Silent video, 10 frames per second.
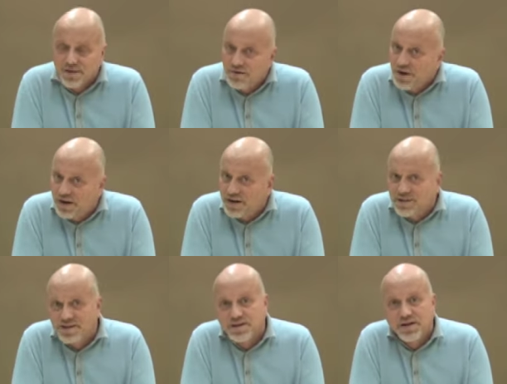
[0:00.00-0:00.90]
though not
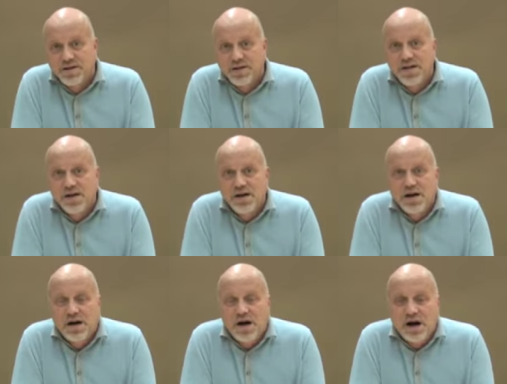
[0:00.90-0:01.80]
necessarily.
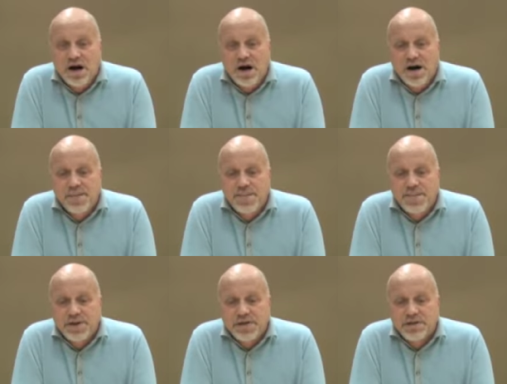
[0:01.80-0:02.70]
Um,
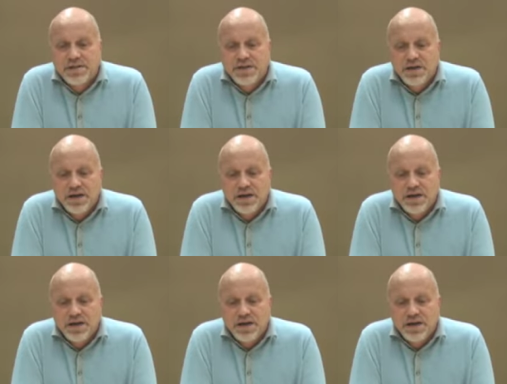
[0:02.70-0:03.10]
but